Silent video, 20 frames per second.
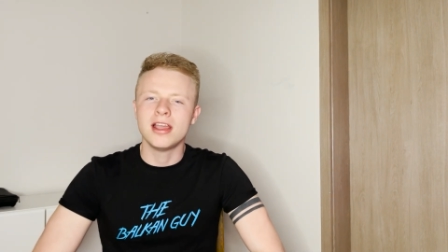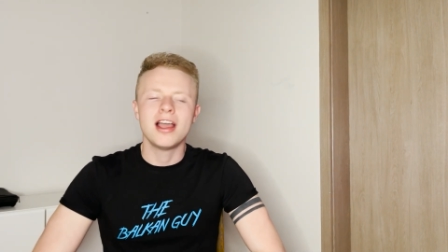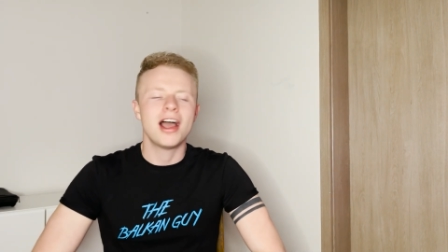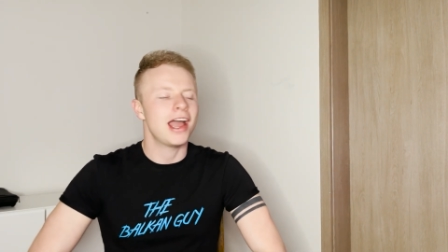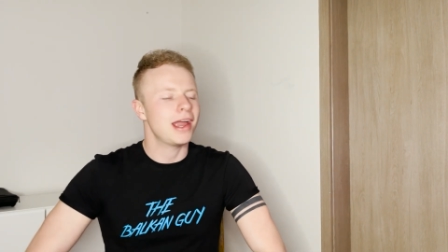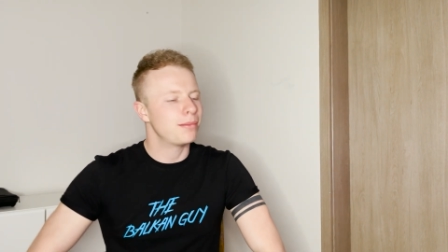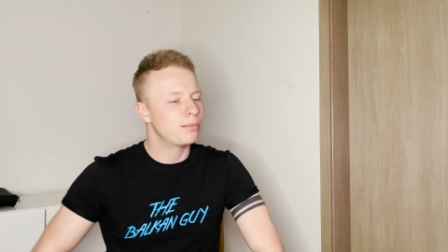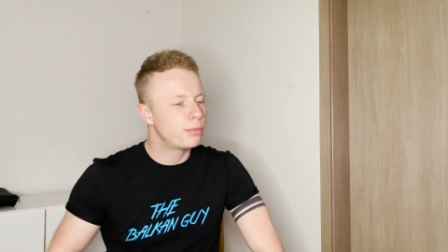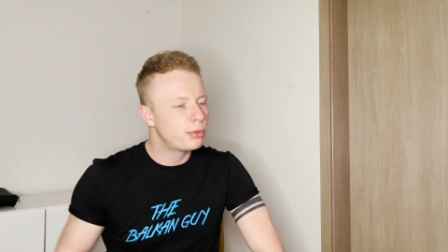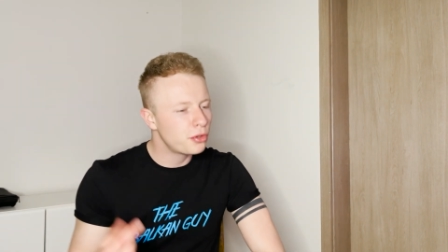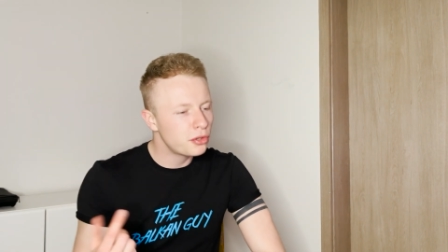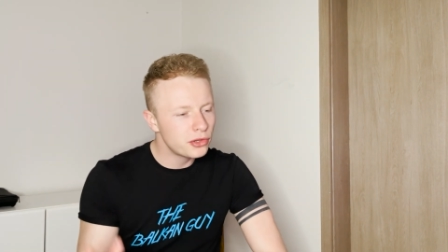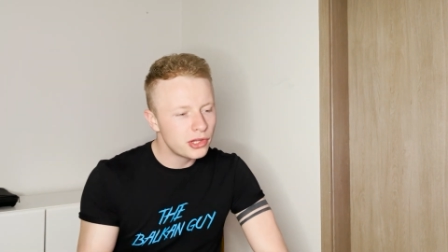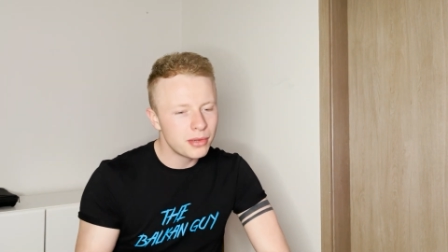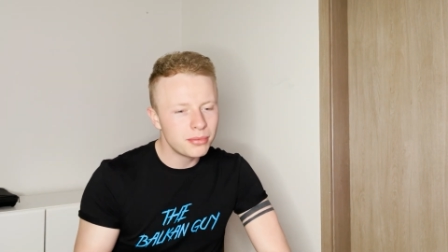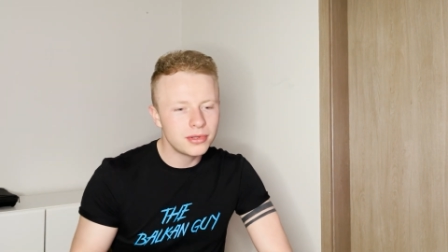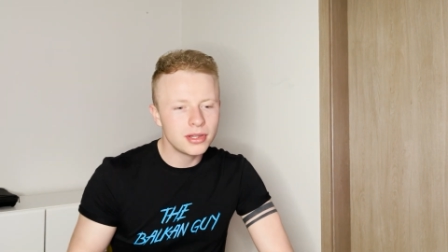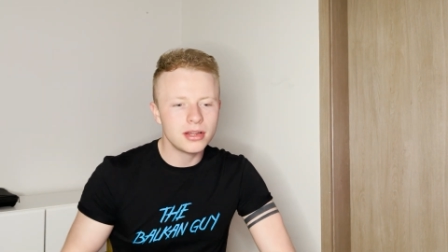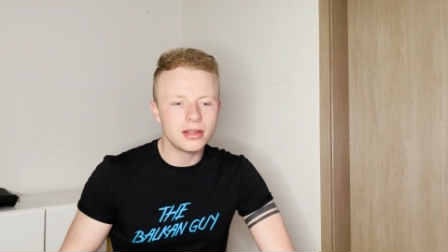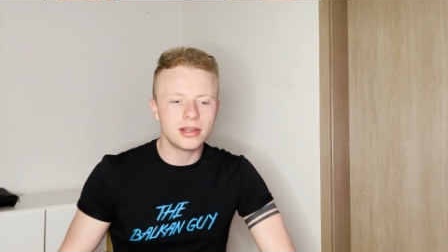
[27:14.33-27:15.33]
I pulled
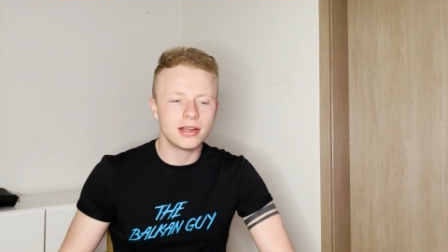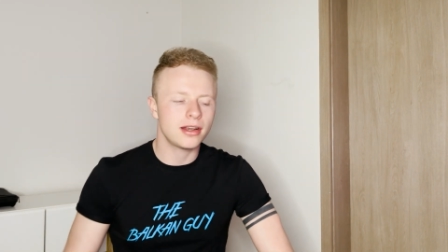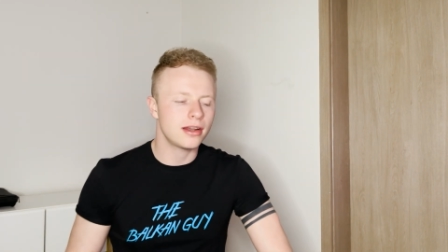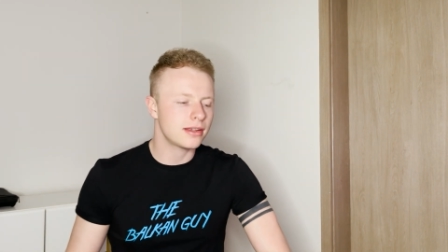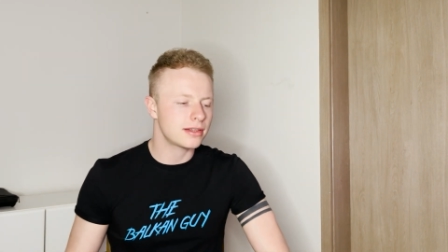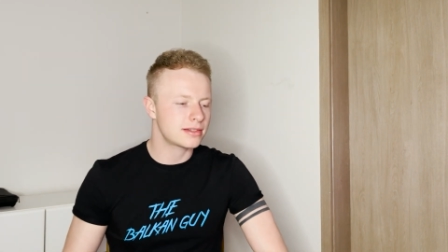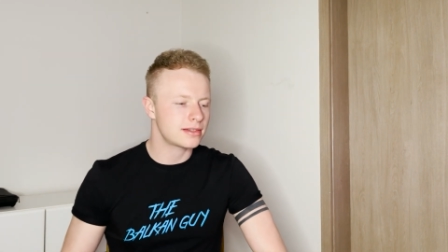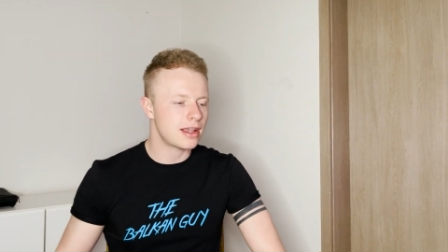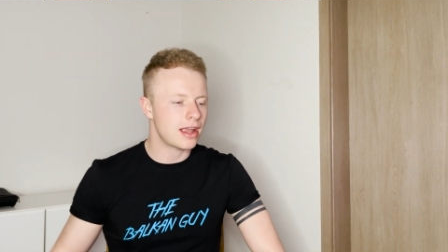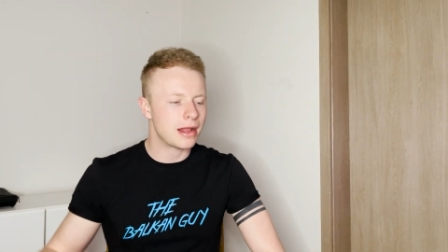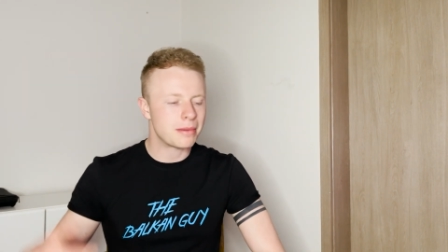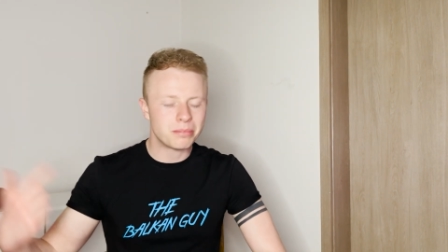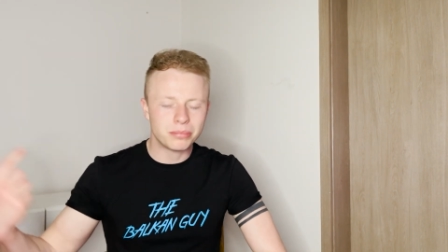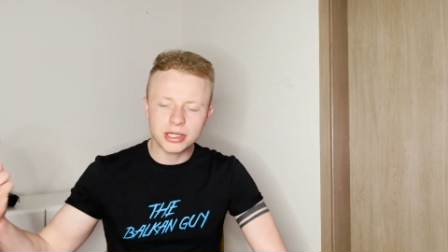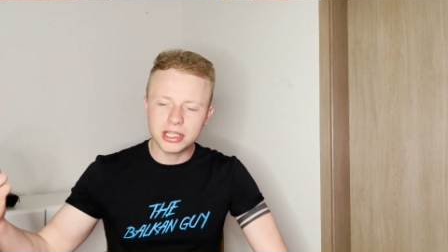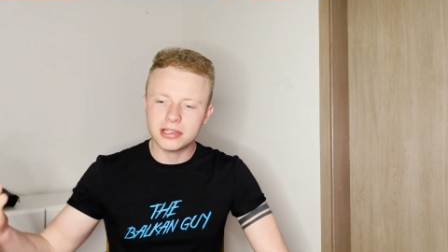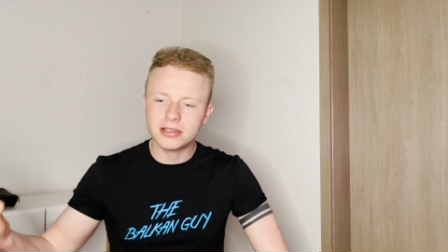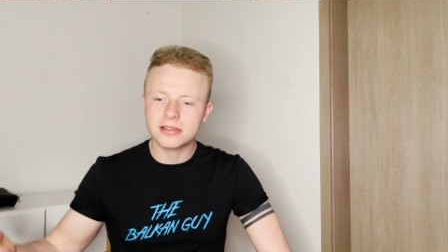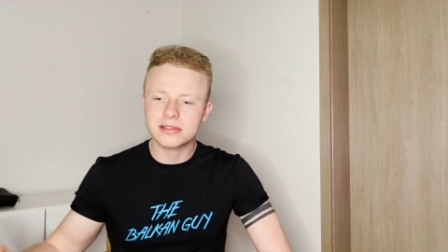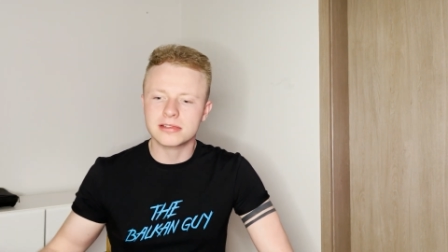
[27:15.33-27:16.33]
up the lyrics, I
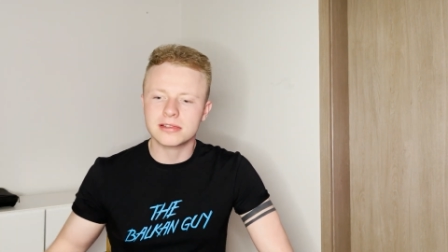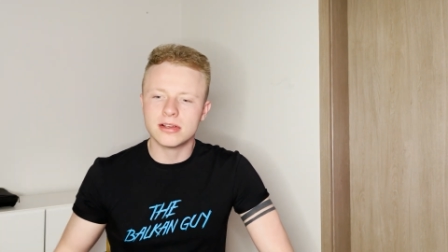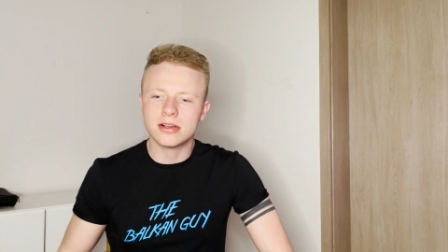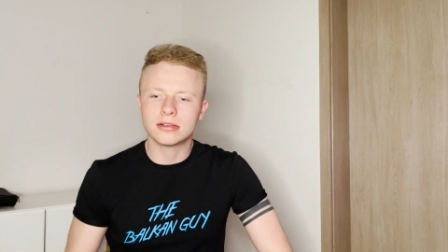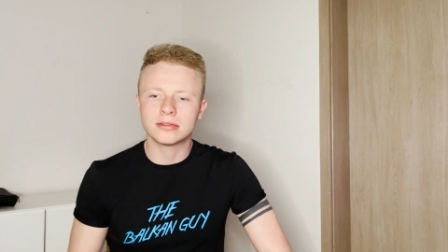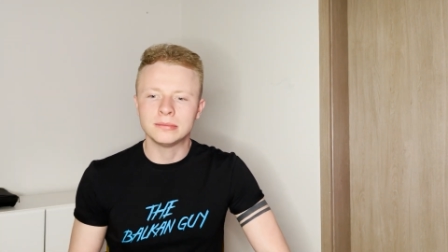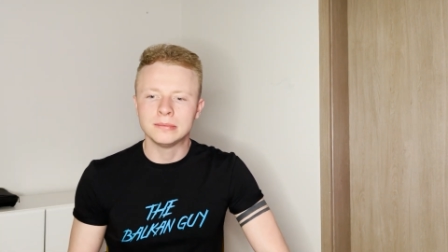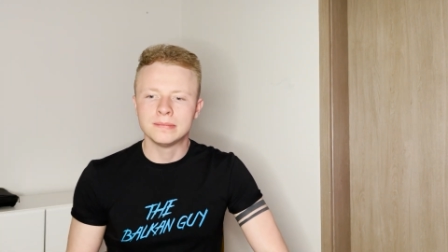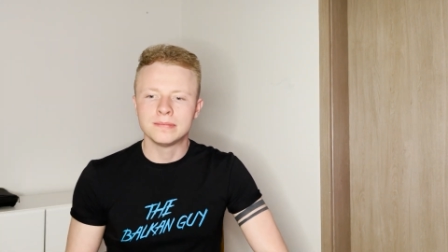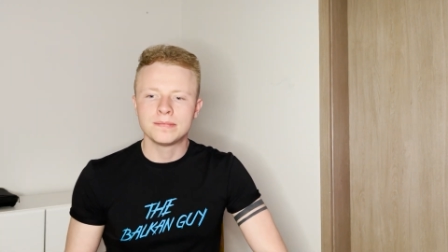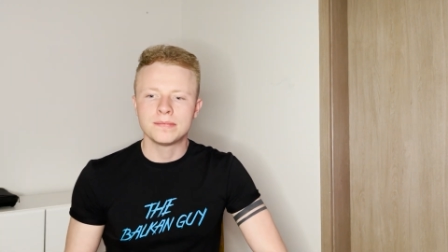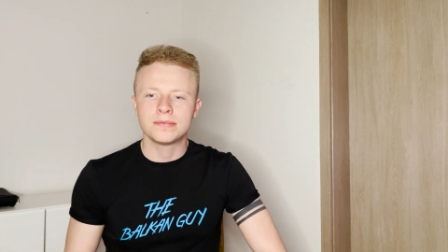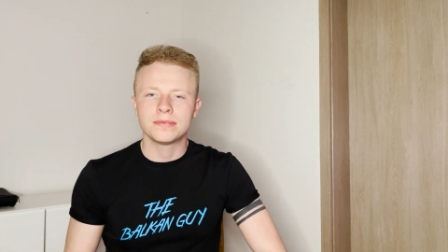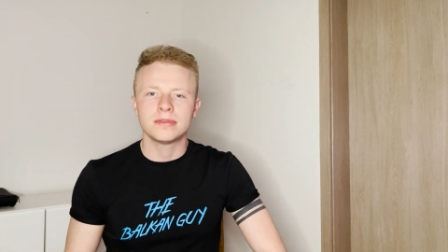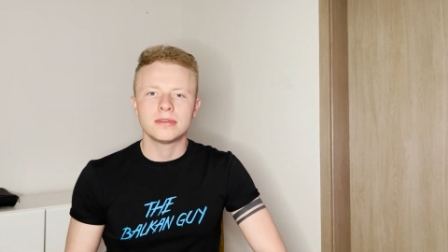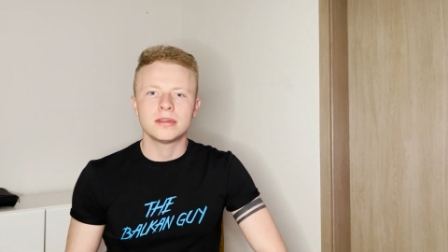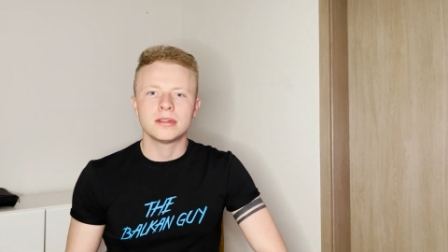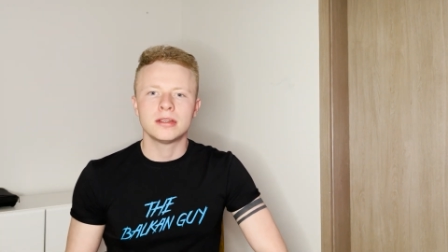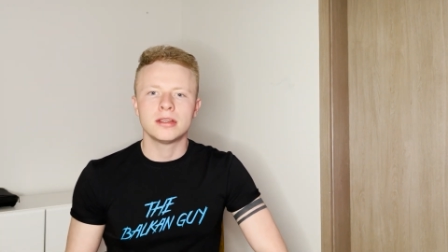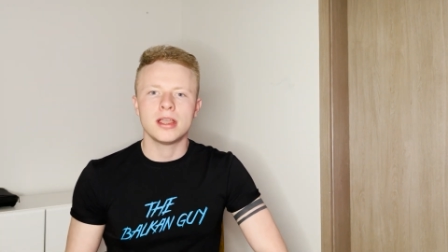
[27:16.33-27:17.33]
played the song,
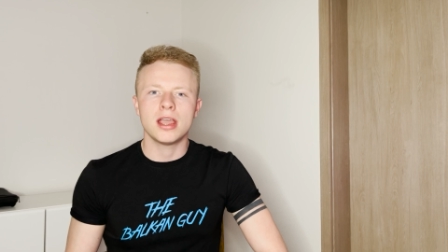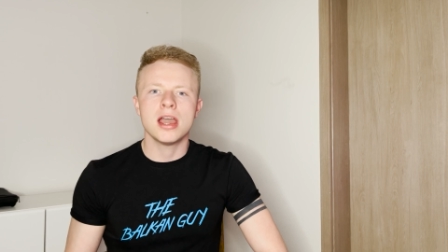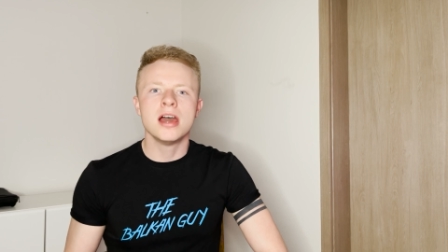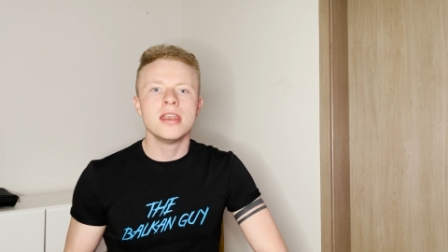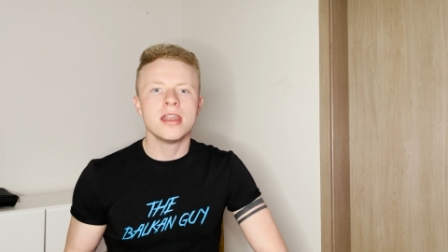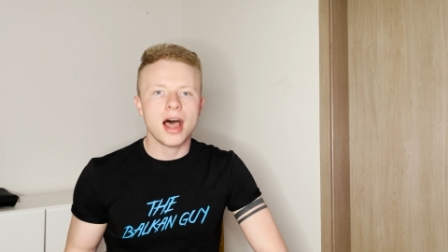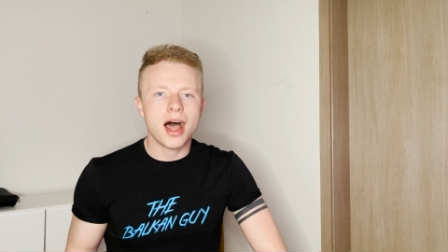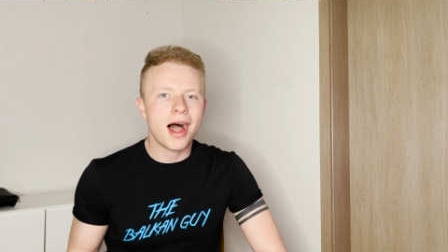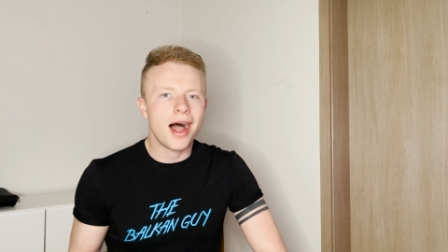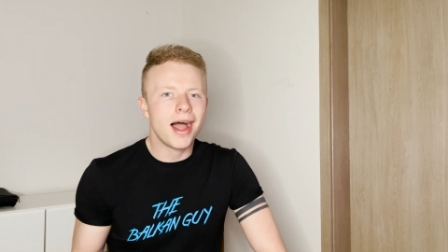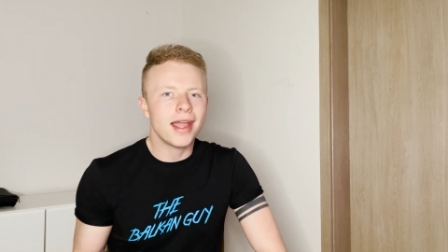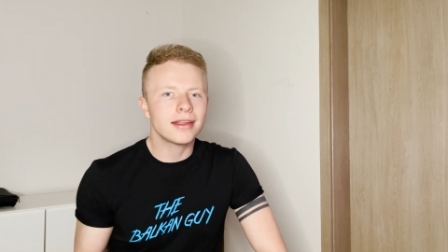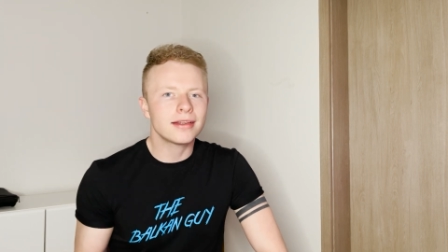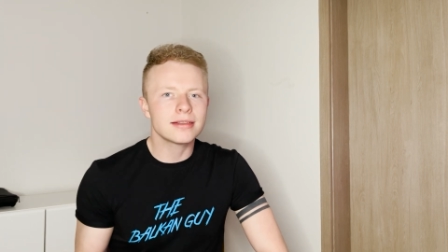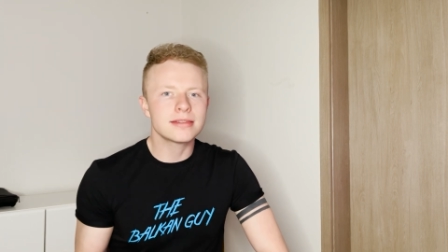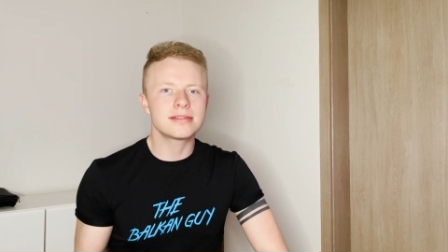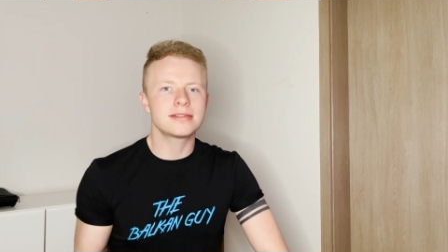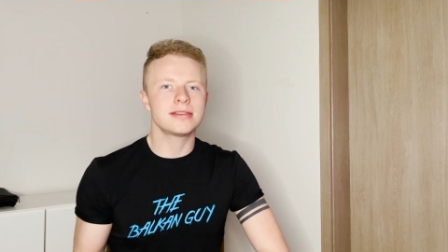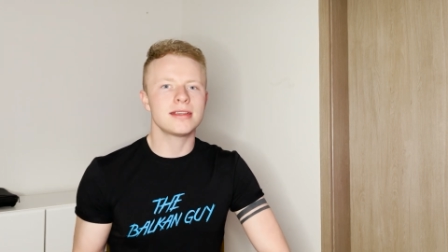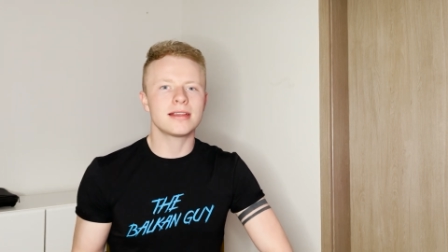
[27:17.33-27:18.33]
and I
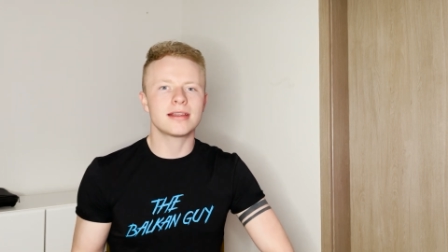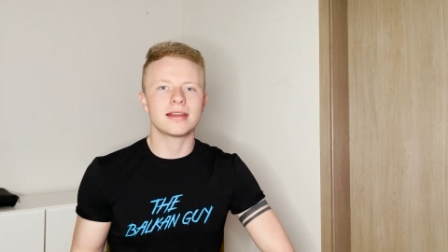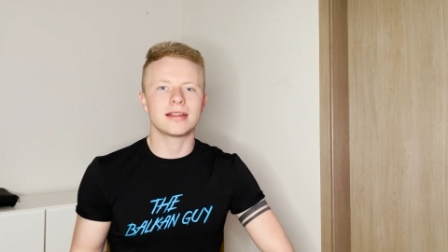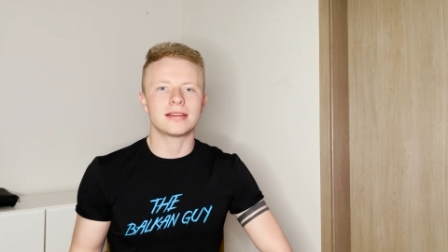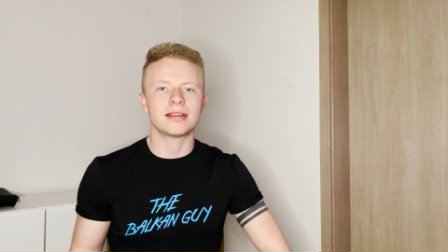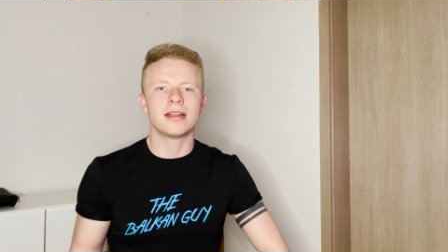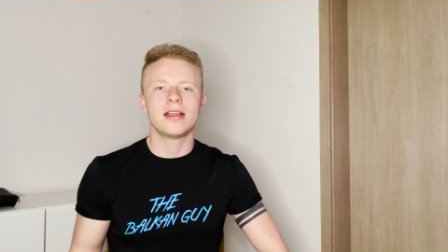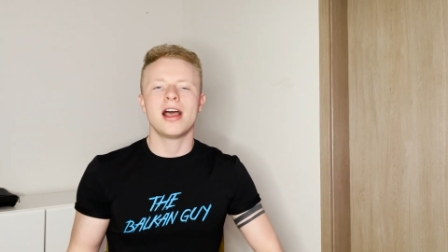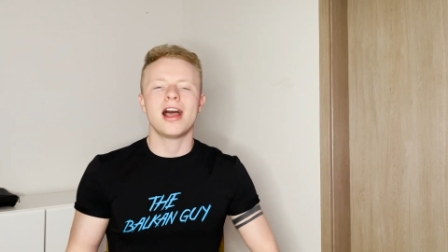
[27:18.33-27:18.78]
could sing it.